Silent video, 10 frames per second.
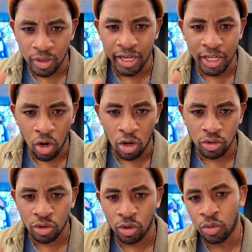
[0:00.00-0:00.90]
They can
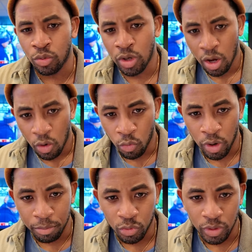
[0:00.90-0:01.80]
also
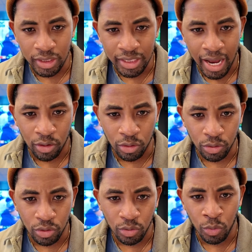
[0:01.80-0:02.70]
run between the
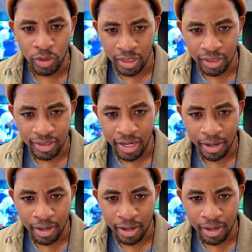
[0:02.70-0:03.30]
tackles with Dylan